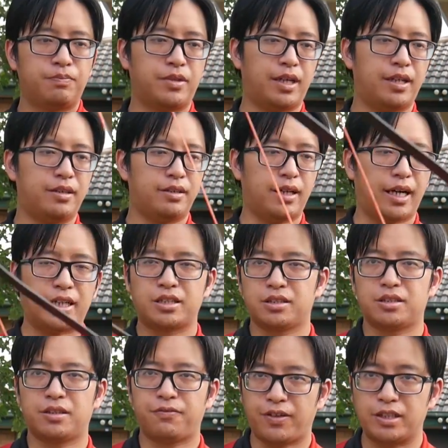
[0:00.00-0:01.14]
That
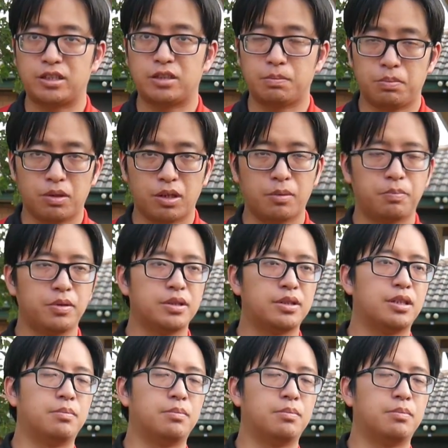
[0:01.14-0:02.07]
actually defeats the purpose.